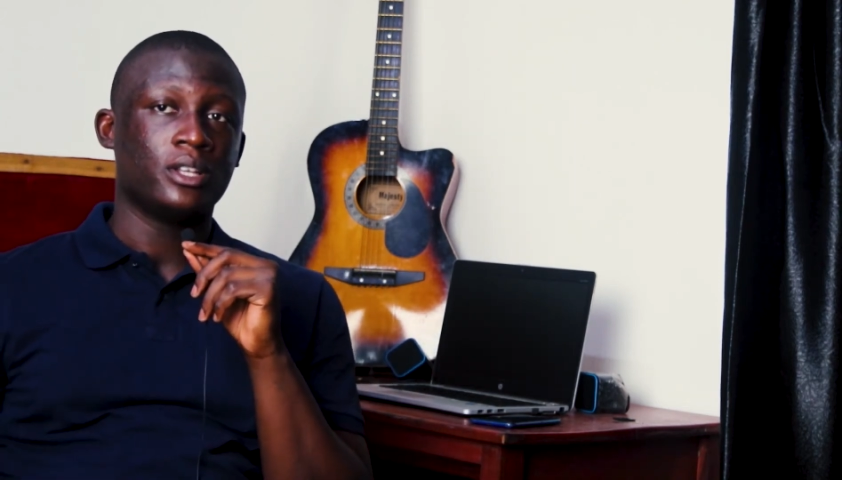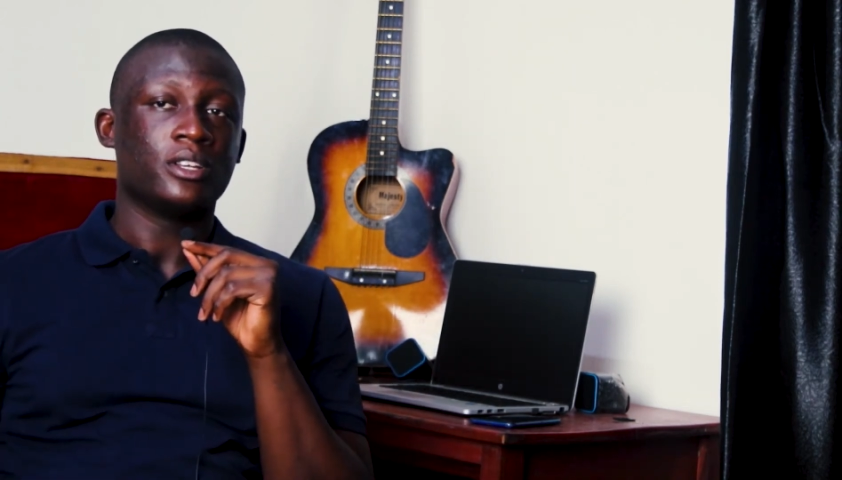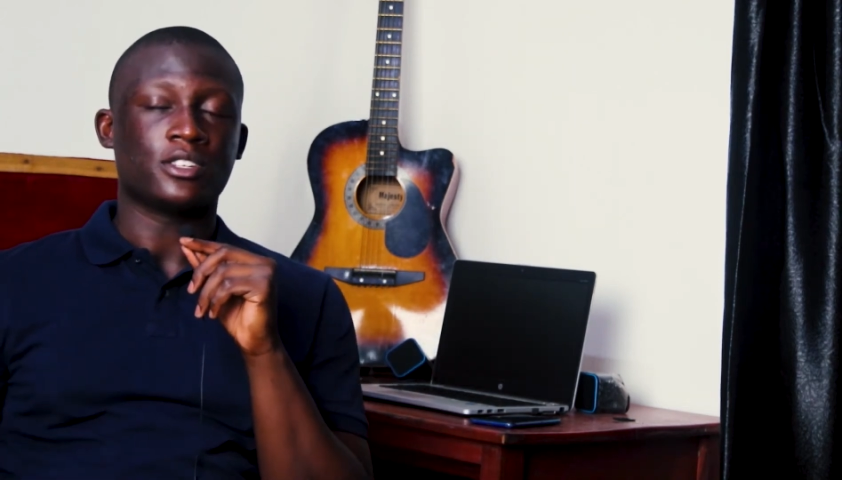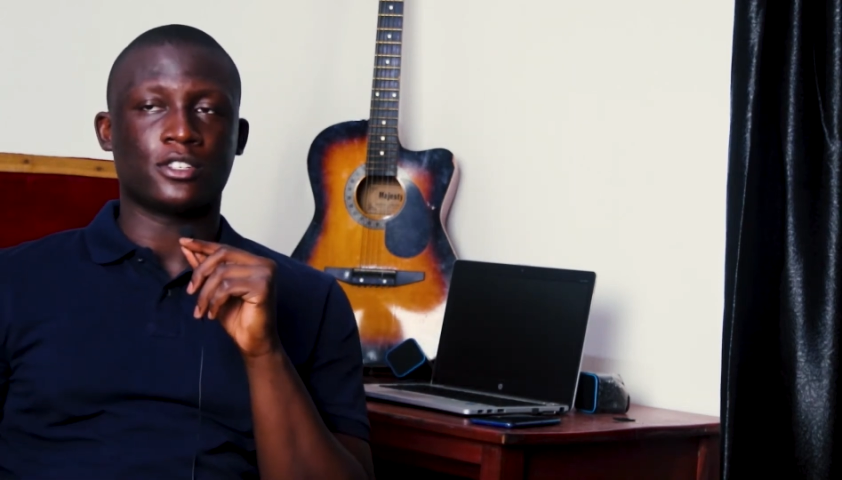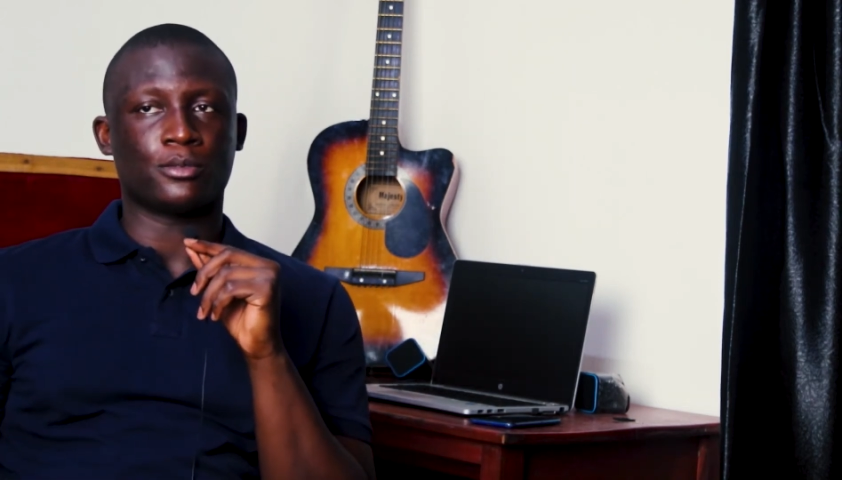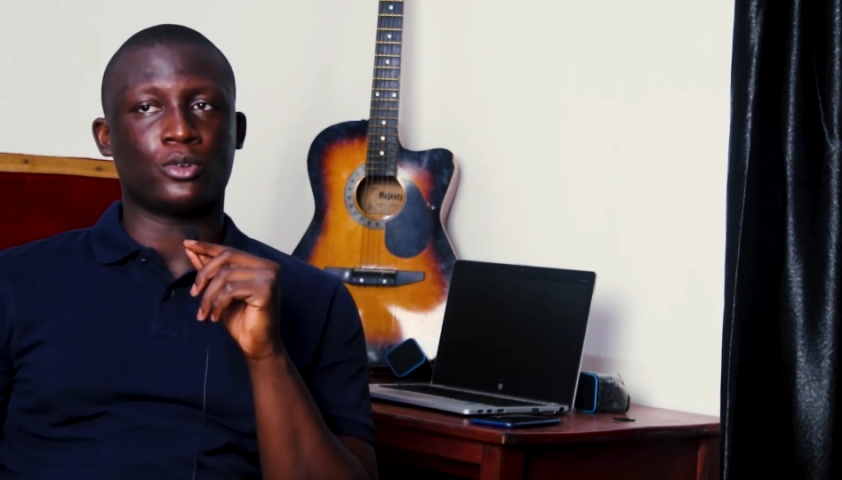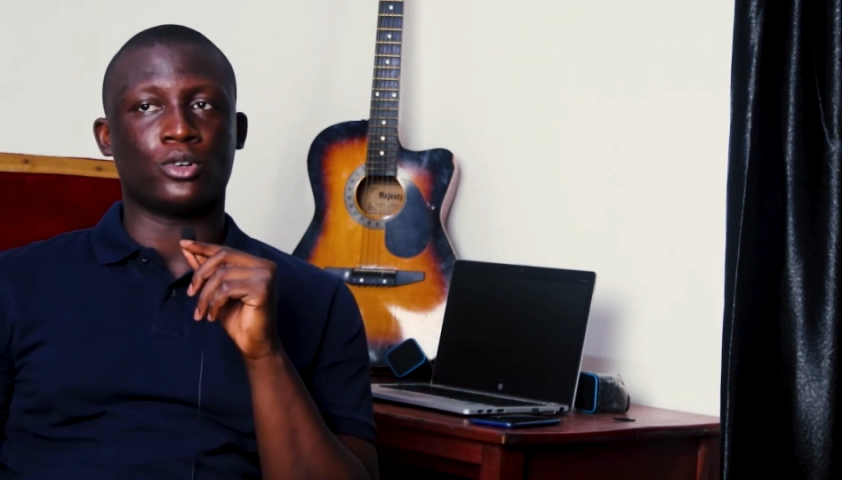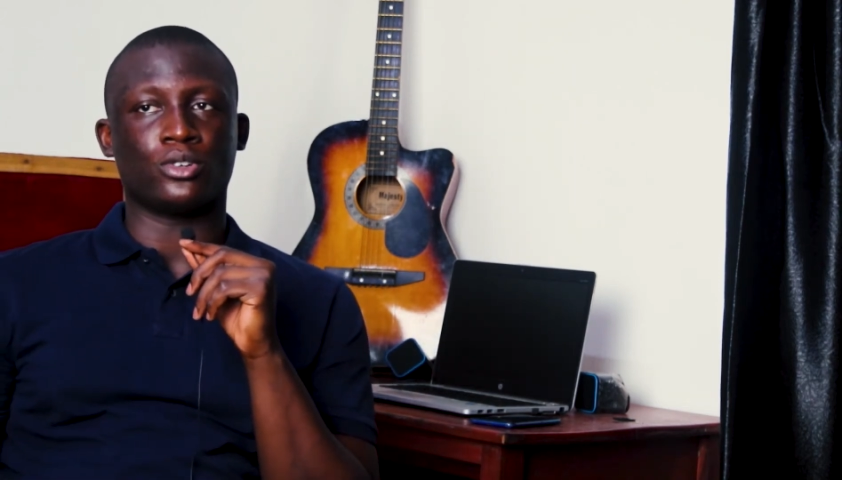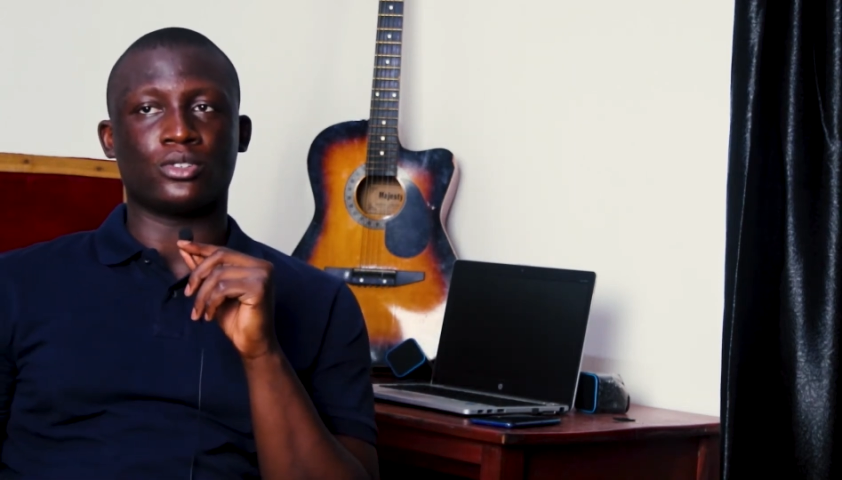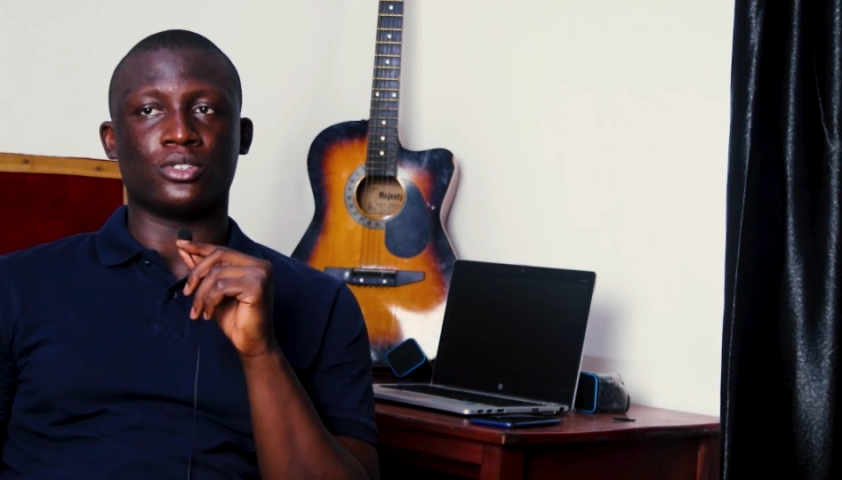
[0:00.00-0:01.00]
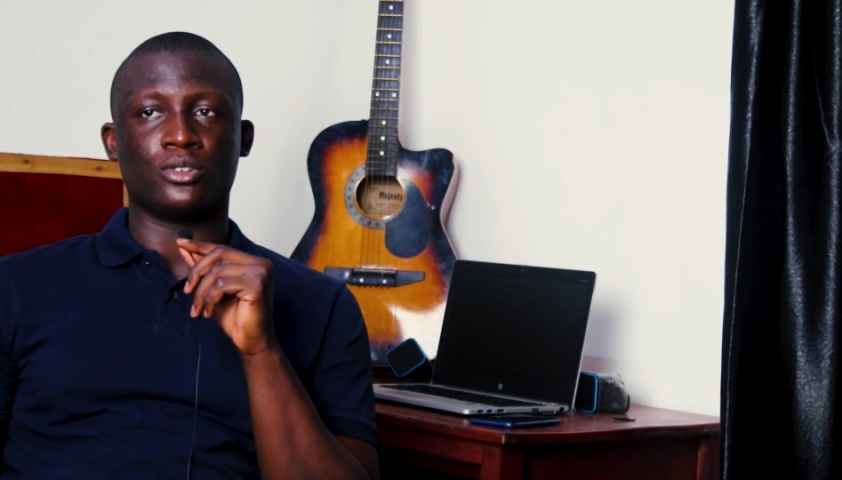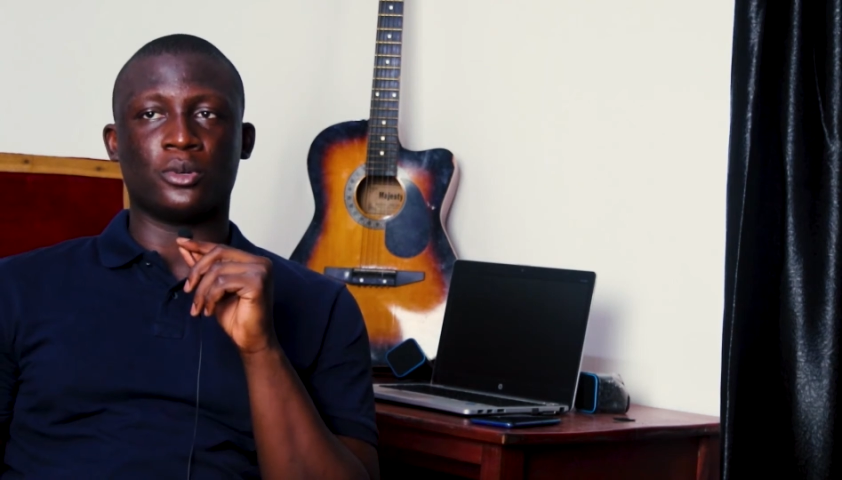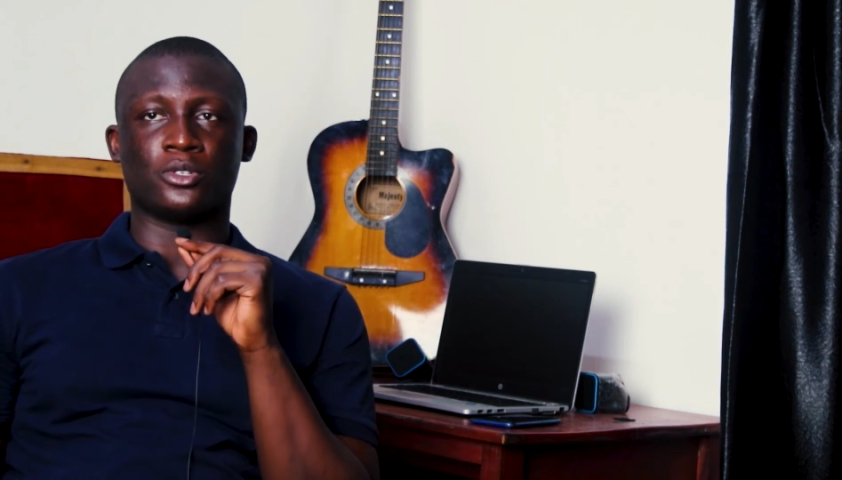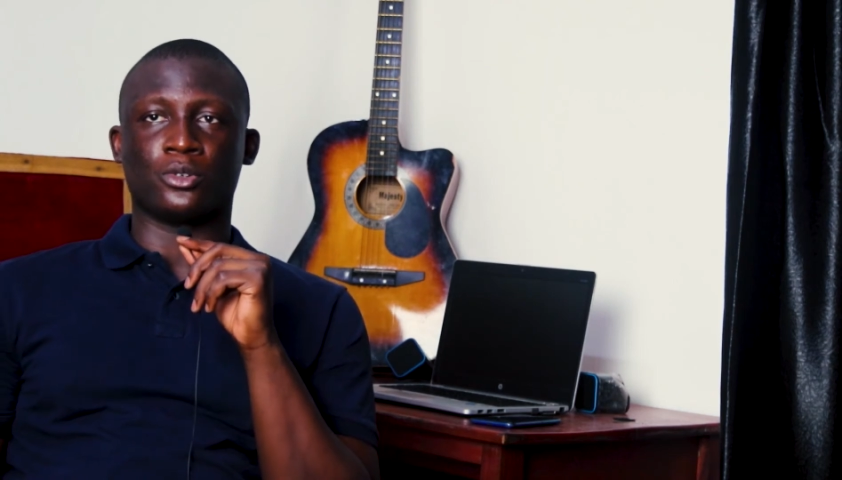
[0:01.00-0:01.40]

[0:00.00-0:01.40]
This is because the US